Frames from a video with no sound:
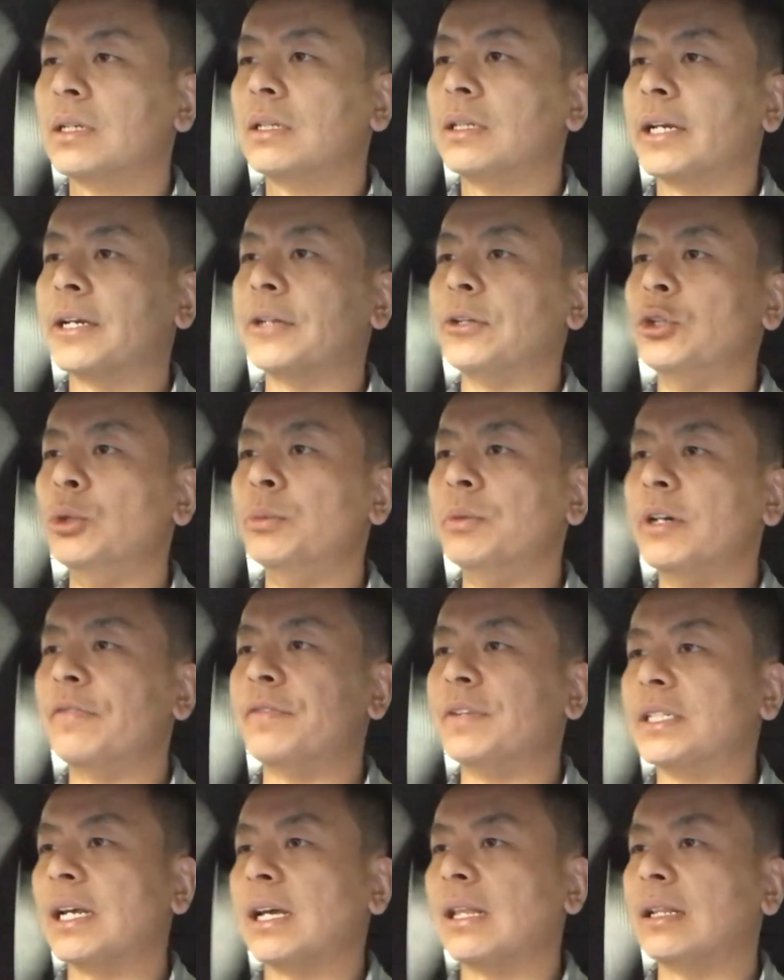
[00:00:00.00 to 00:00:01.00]
like an Uber
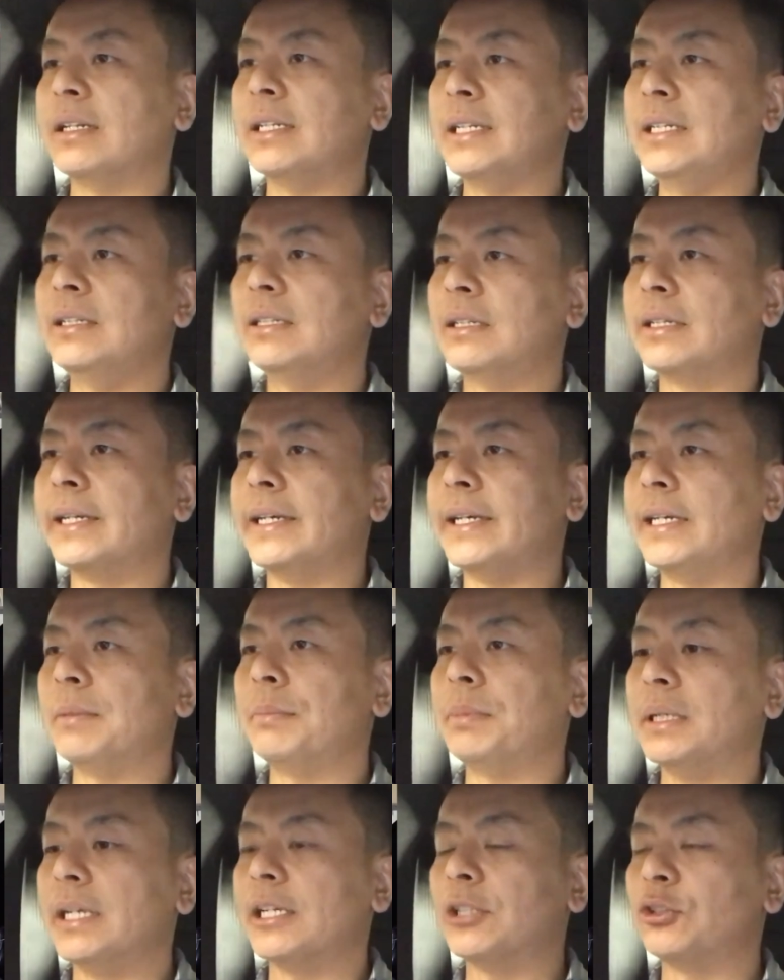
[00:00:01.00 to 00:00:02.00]
fatality hit a
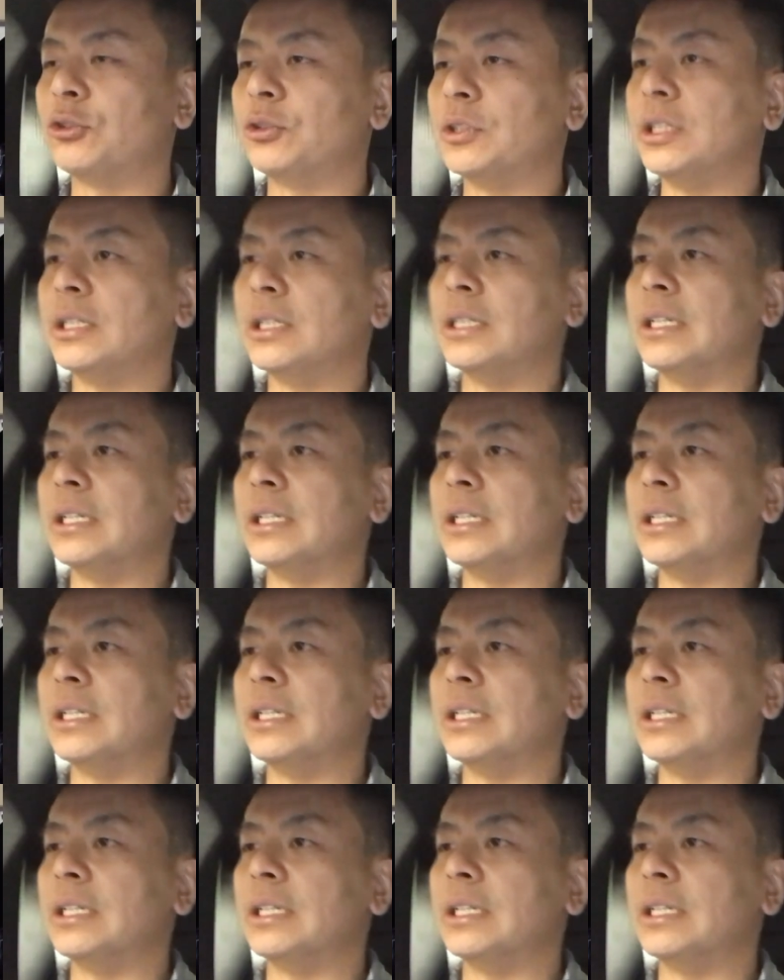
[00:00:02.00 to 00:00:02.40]
pedestrian